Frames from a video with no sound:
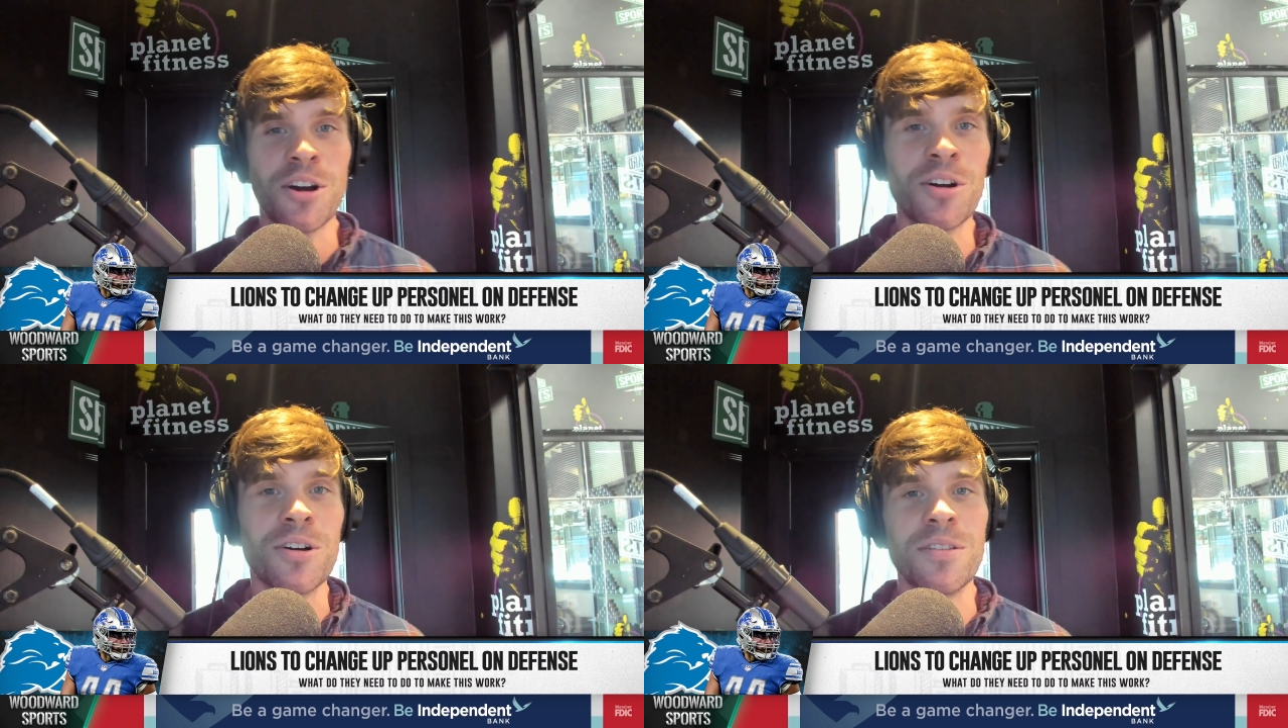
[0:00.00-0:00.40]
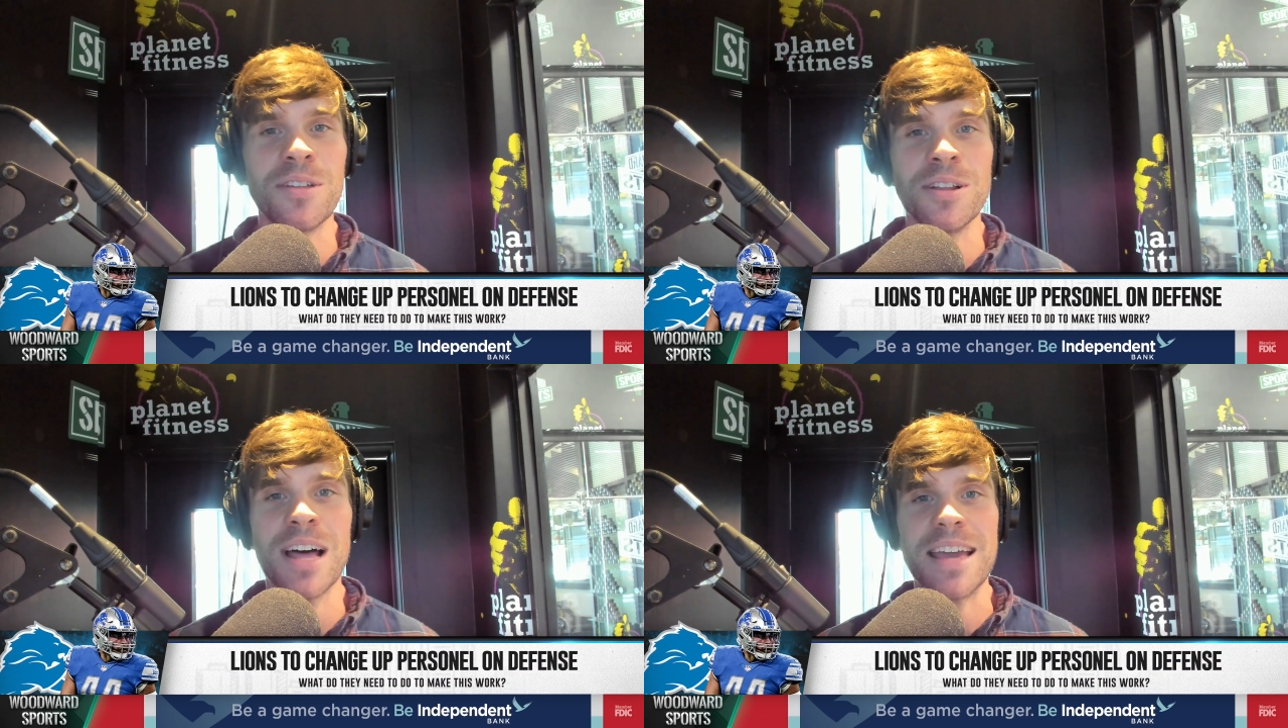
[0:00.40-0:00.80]
hurt
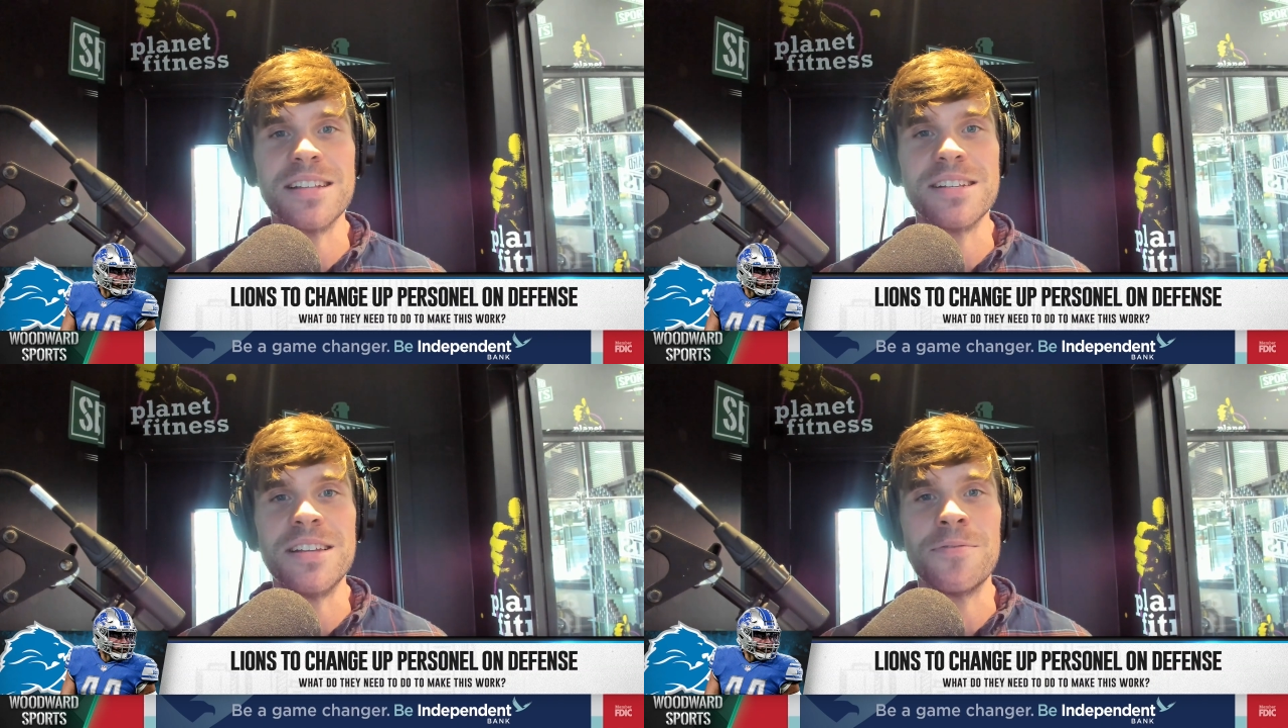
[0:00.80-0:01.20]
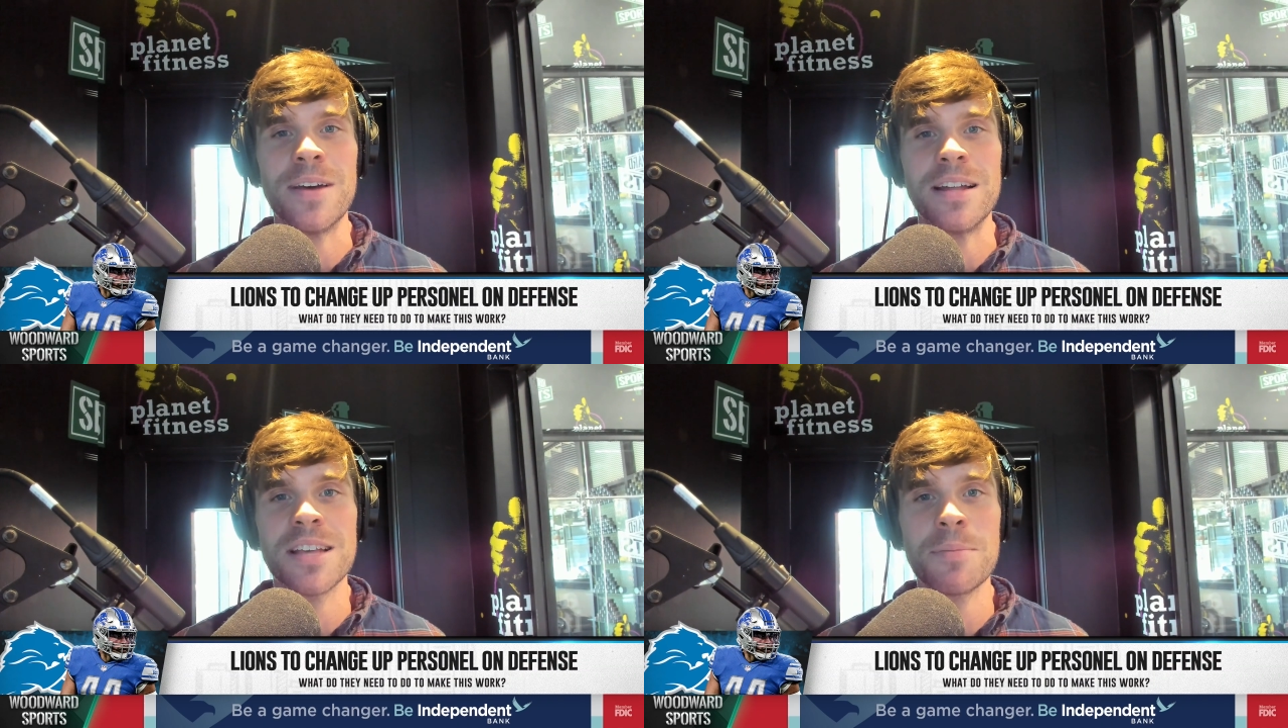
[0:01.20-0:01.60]
the Lions
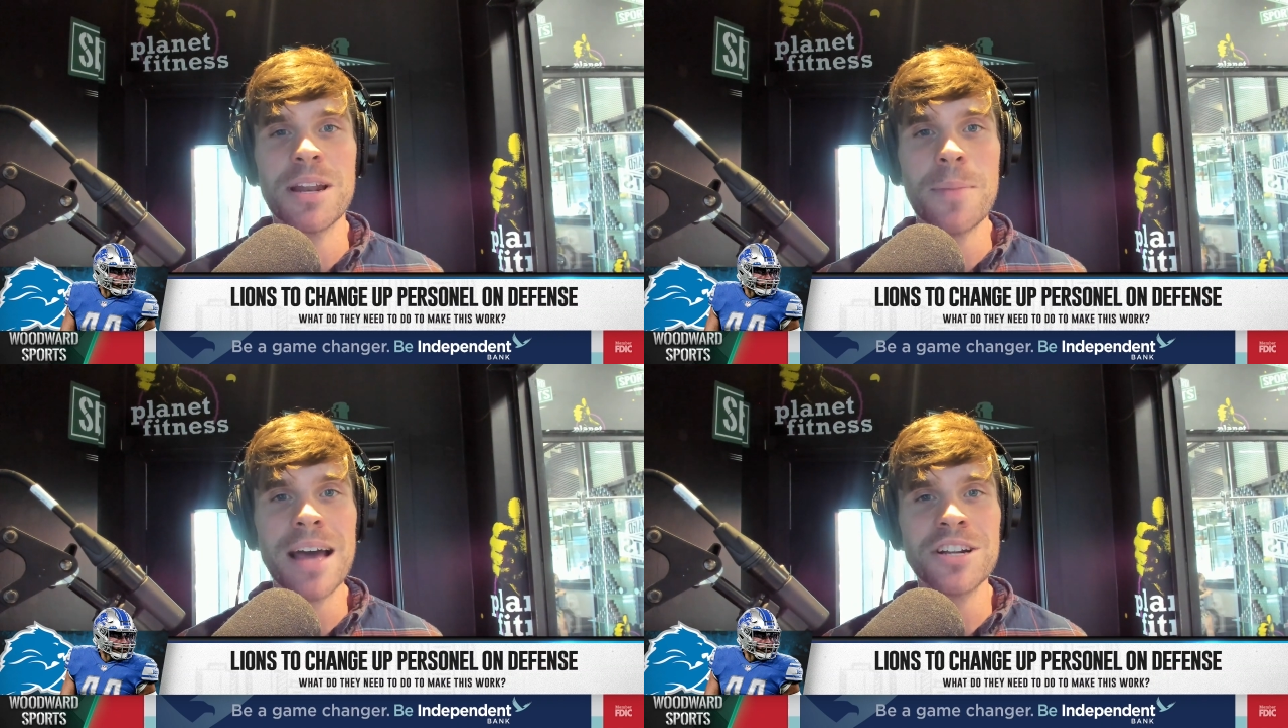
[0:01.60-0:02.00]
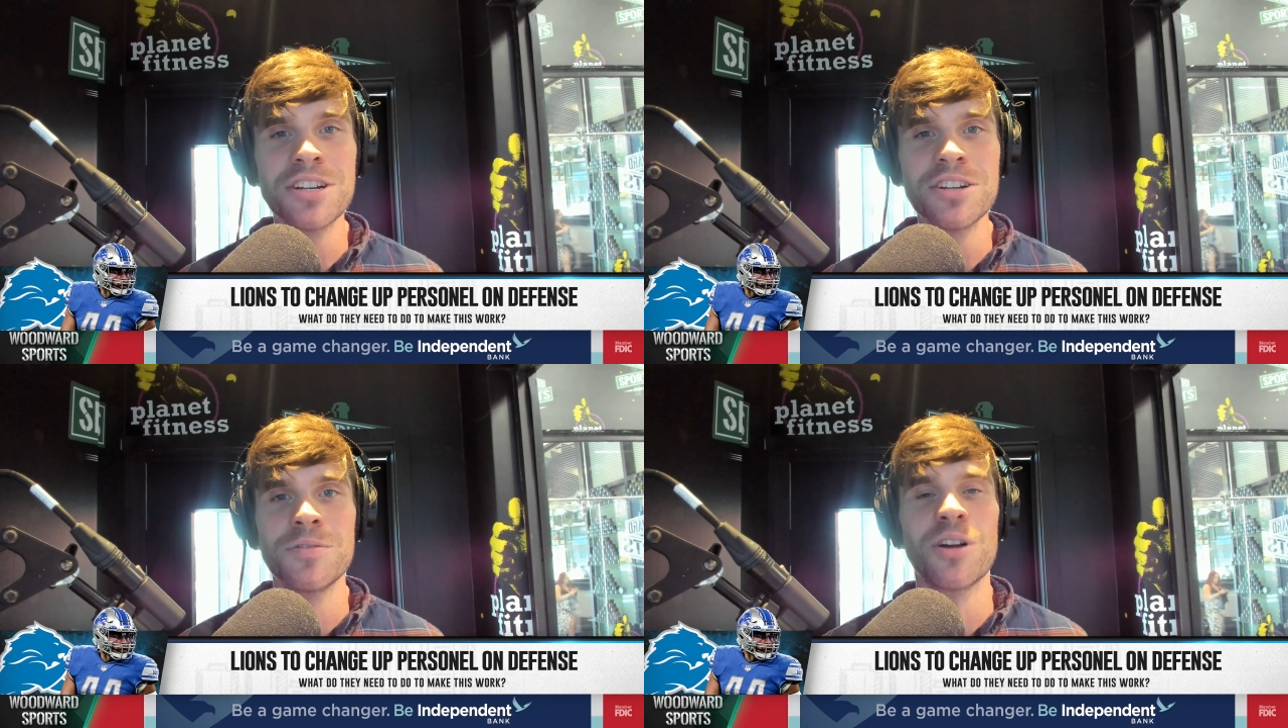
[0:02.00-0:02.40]
defense. I mean, imagine
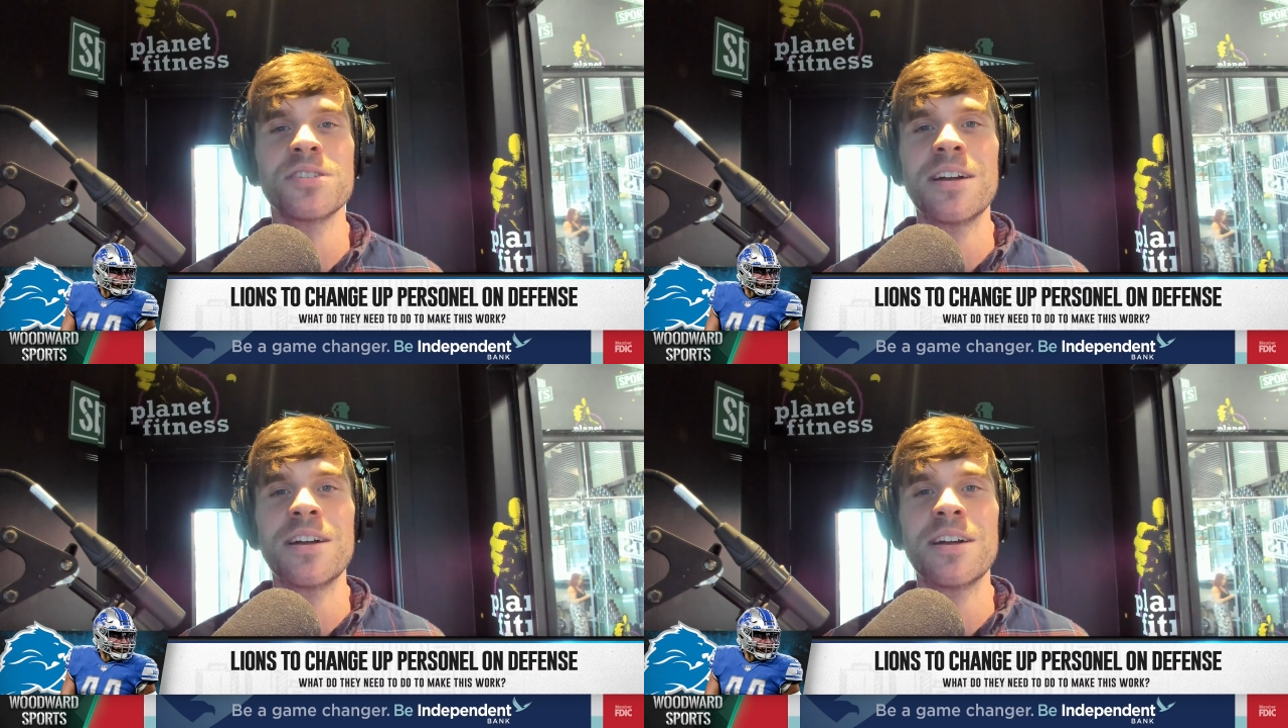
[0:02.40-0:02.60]
imagine if Charles